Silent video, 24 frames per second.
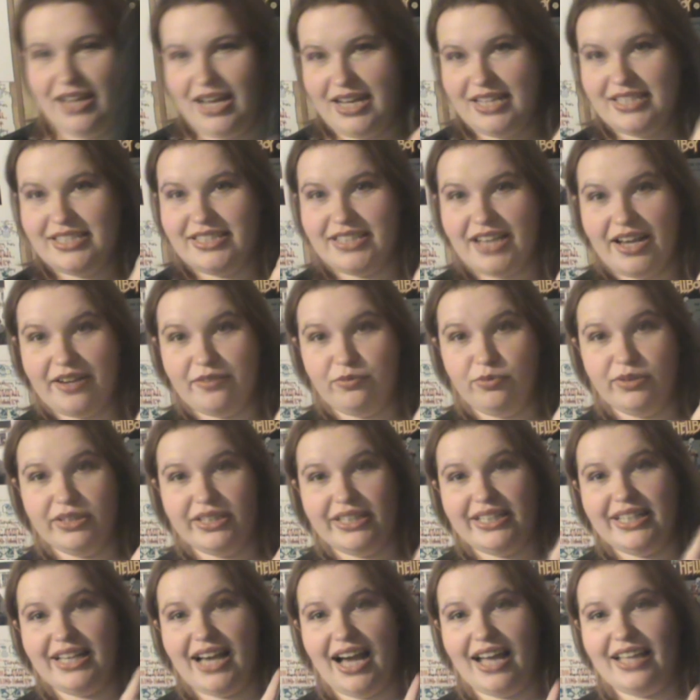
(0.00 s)
I
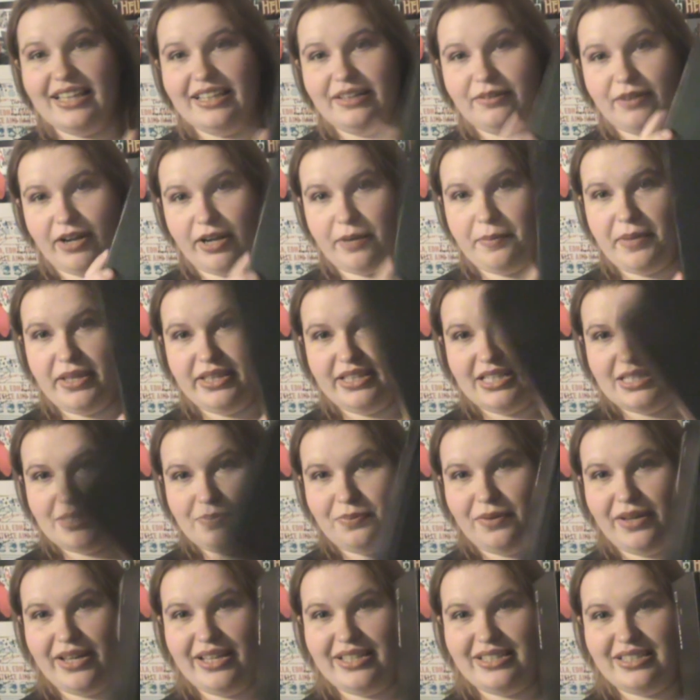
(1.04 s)
really highly recommend this
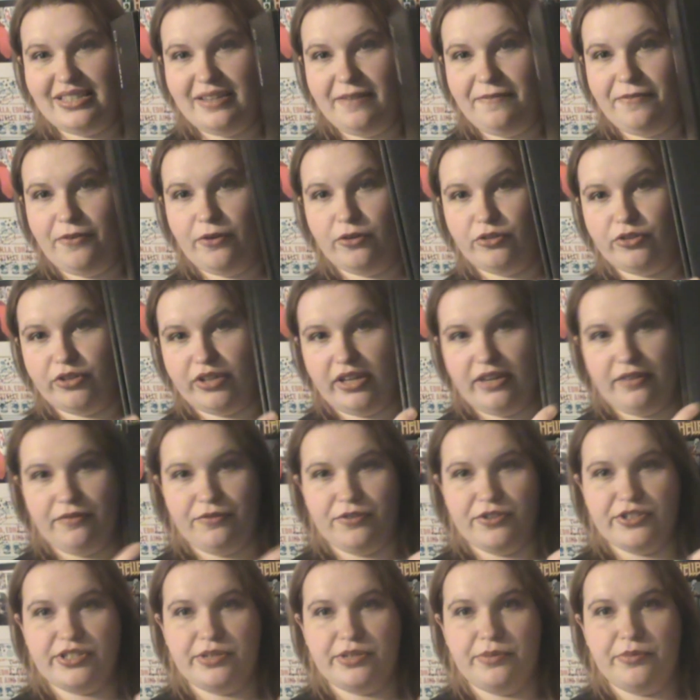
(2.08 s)
place if you're looking
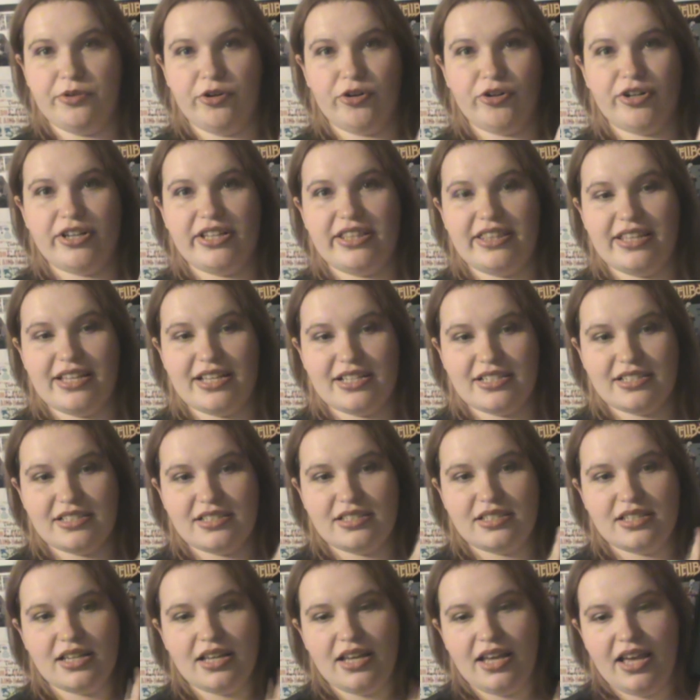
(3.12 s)
for some nerdy
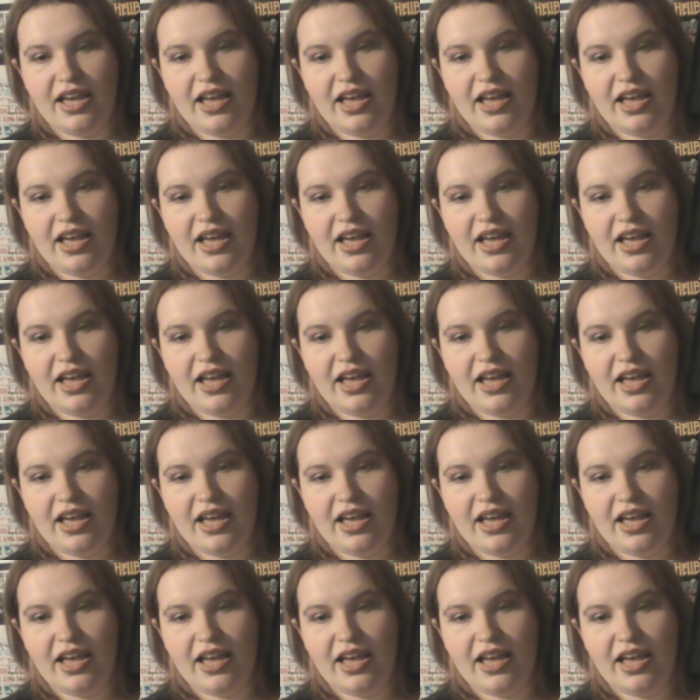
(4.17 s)
things.